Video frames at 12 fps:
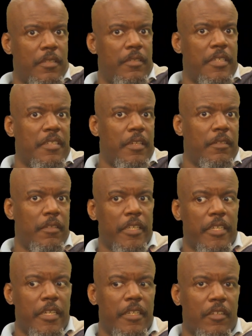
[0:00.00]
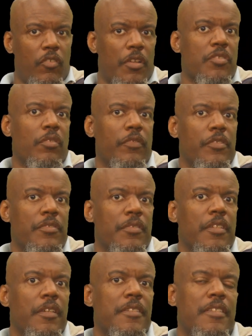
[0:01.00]
descent, like kind of cross over into
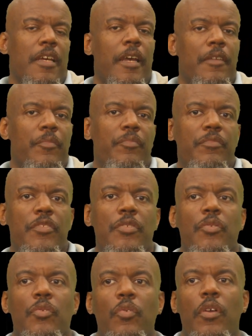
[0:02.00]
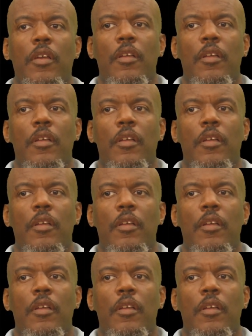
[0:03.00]
the good side to